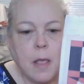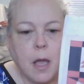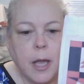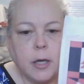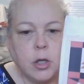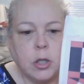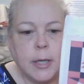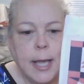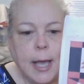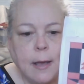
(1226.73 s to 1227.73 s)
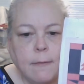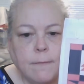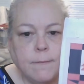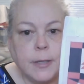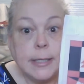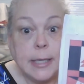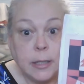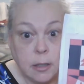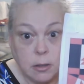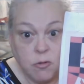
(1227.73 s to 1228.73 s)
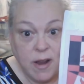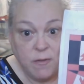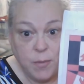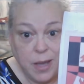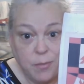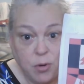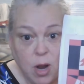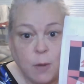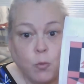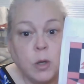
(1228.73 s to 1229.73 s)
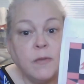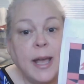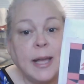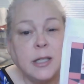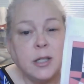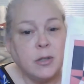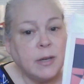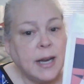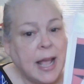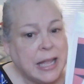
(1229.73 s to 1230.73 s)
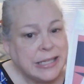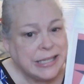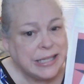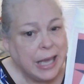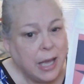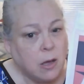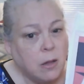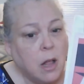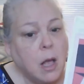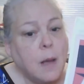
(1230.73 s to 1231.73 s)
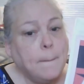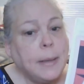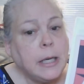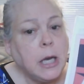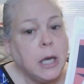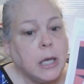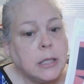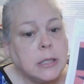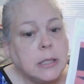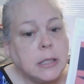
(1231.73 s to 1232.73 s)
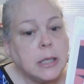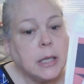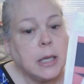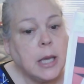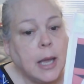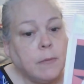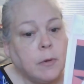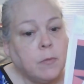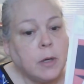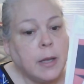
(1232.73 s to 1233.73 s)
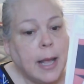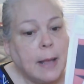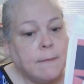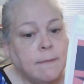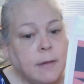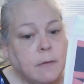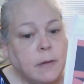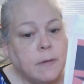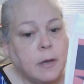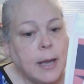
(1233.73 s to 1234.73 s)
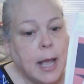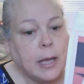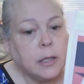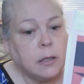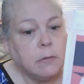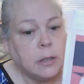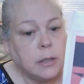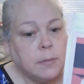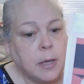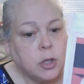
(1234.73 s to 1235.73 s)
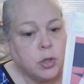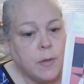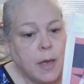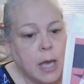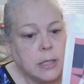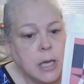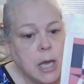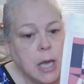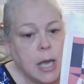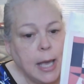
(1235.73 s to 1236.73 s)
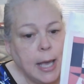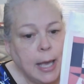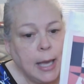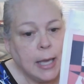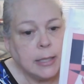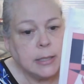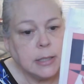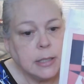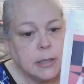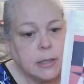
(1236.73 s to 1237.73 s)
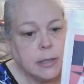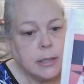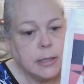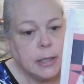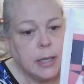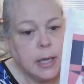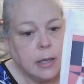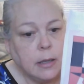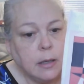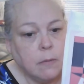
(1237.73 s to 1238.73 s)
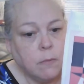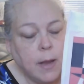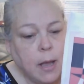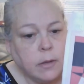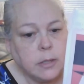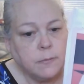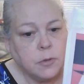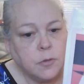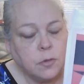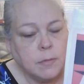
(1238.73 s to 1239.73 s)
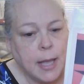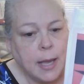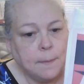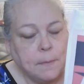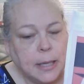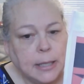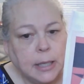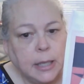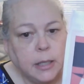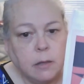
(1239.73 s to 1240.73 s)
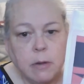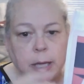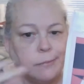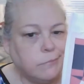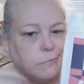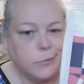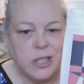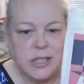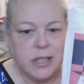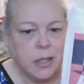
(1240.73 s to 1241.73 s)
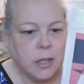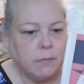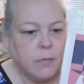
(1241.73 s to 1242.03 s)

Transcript: I could have designed it on graph paper. I would have had to do it at scale because I would want to very, very accurately measure that and to see how it differs from that. But EQ8 just did it.